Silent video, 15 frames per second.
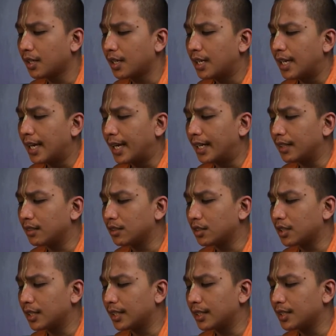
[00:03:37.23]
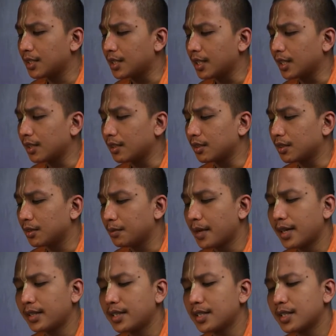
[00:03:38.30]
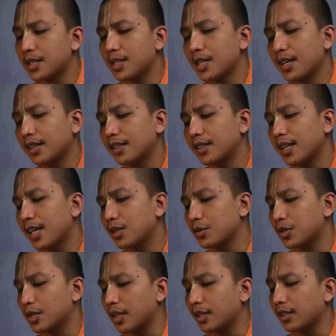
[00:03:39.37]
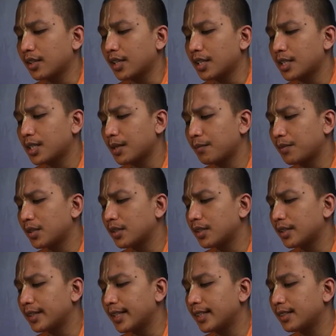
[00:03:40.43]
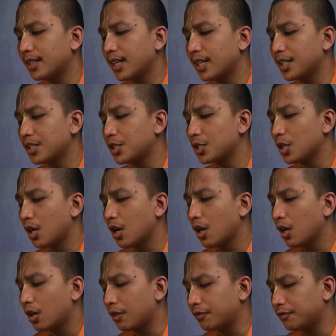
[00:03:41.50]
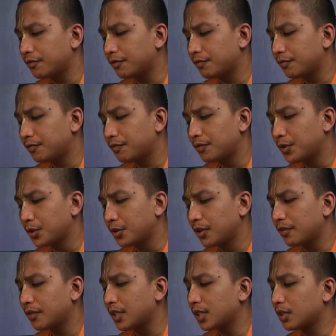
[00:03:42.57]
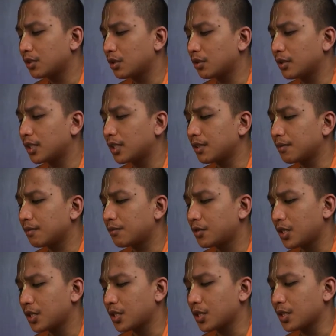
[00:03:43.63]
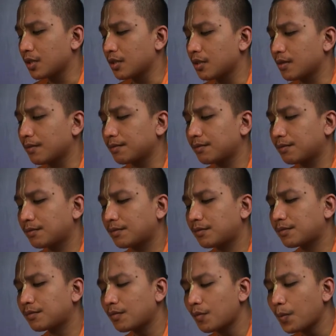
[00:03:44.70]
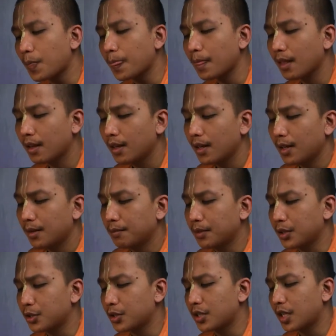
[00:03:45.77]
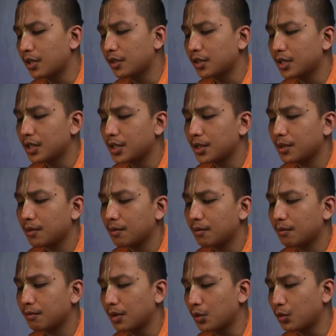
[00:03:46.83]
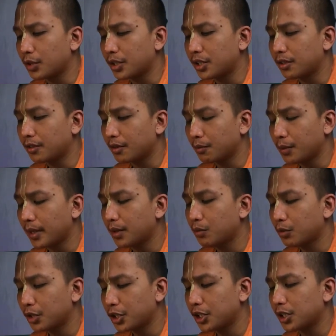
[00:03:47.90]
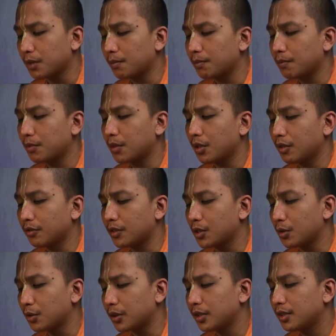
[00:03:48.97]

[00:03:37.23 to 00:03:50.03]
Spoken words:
and cleansing the body inside and outside and accepting the 10 kinds of purificatory processes. By austerities, by worship of the Lord,